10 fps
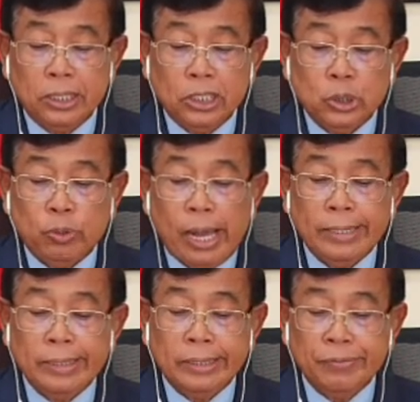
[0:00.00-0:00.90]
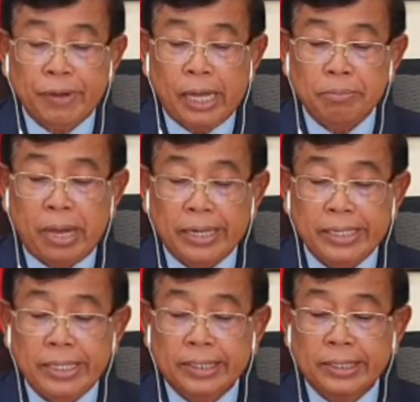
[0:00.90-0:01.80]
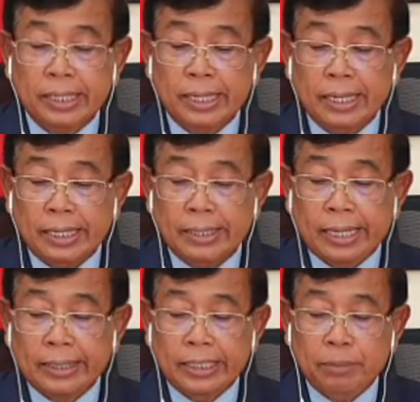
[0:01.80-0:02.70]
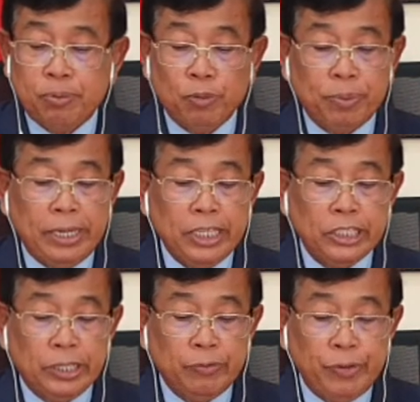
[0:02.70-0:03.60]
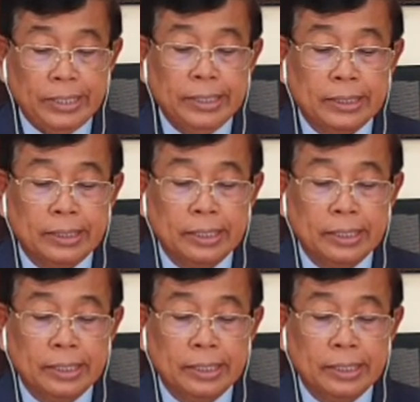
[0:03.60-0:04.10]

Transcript: to identify barriers that key population face